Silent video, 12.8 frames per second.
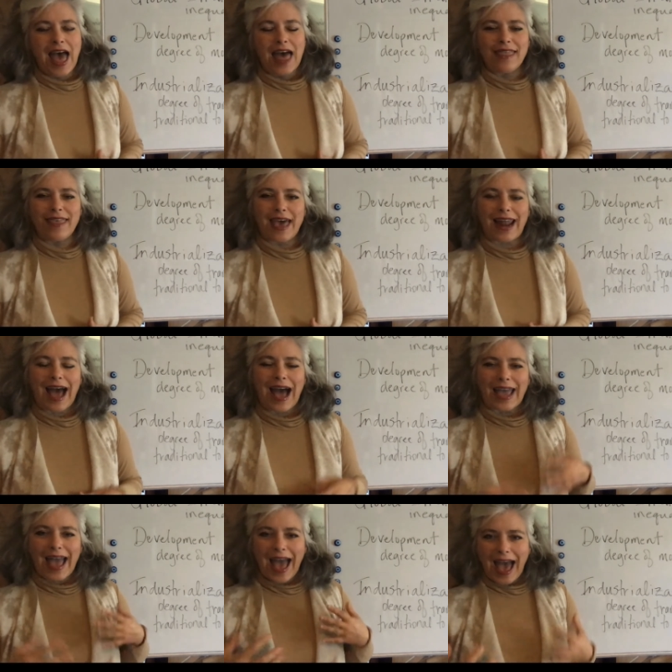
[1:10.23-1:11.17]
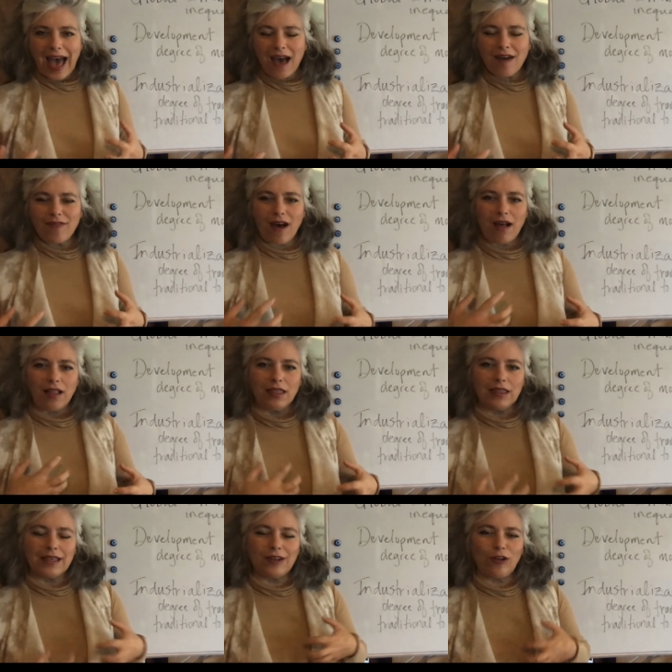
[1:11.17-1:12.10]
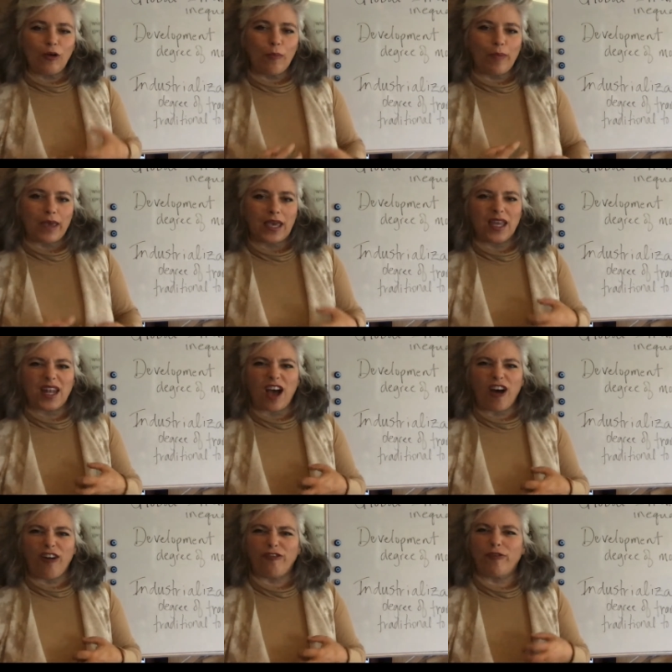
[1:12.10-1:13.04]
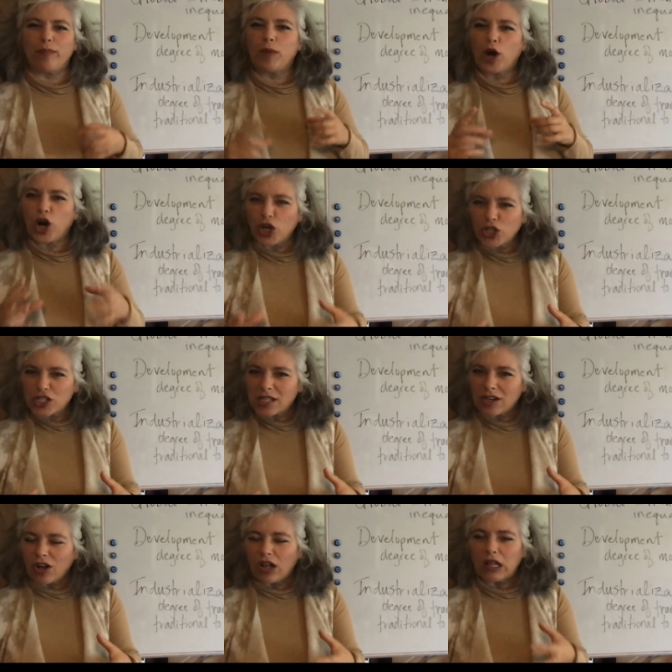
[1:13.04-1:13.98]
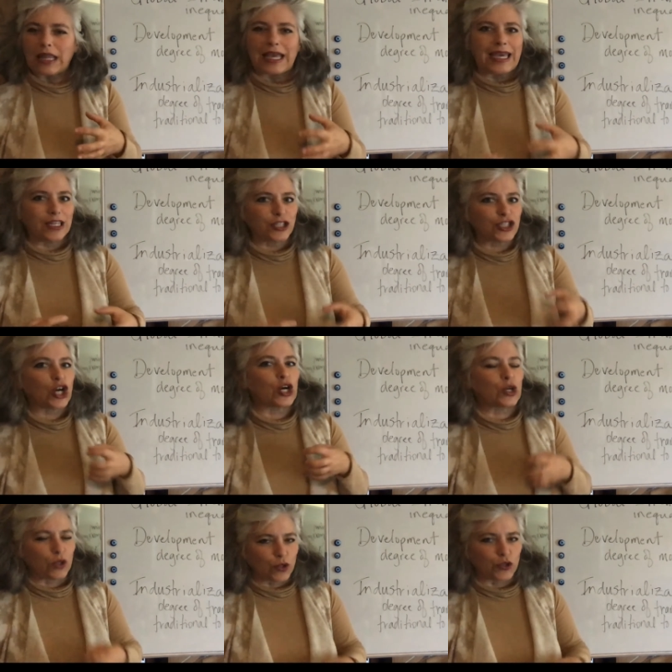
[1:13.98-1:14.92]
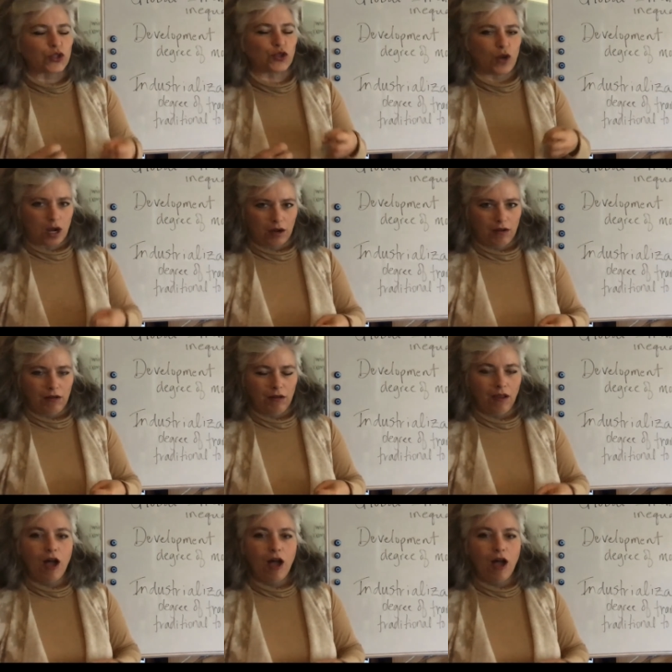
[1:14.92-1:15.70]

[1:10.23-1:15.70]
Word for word: that I have a little bit of personal internal struggle